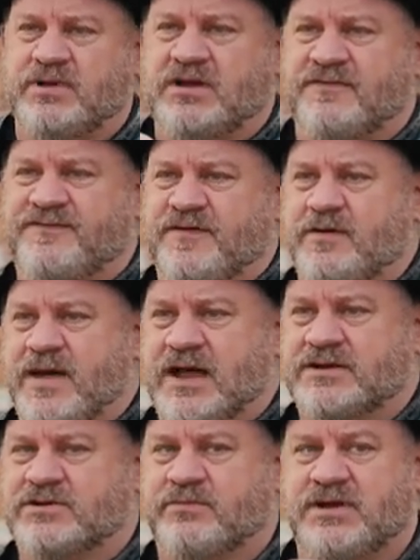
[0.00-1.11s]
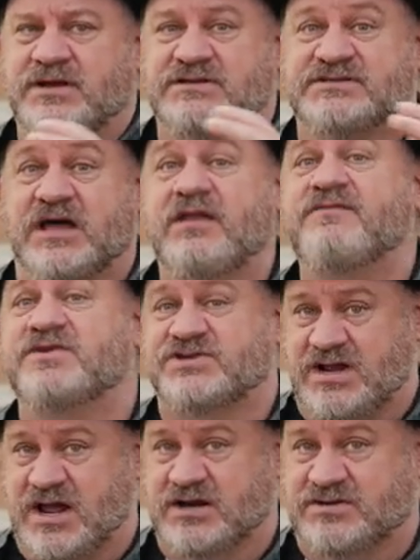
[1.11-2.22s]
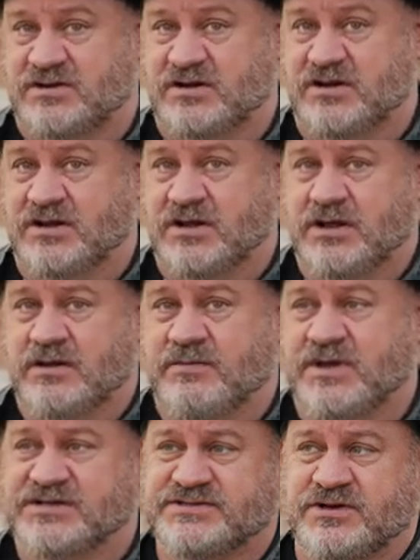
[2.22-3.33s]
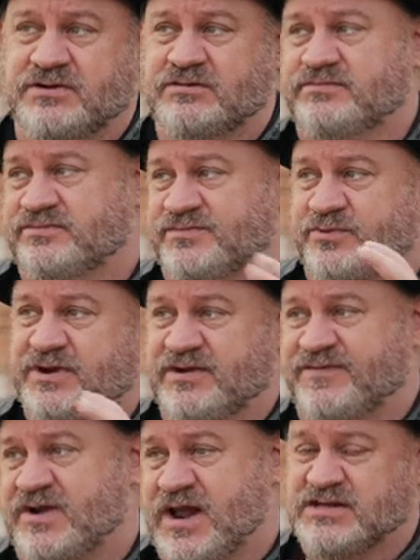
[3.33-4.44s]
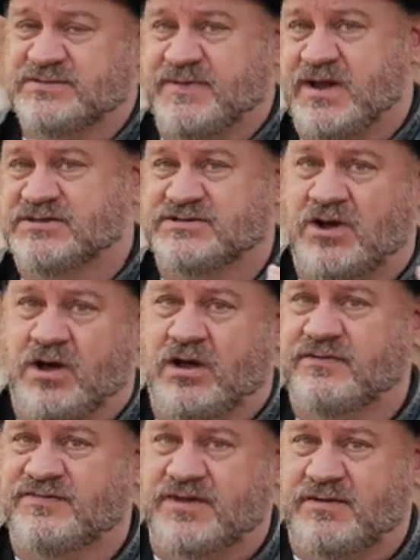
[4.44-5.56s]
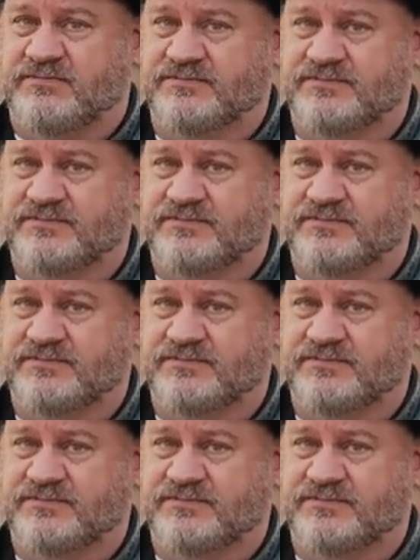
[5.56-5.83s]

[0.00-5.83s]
being a film actor, being a television actor, because there are three different aspects to all of them.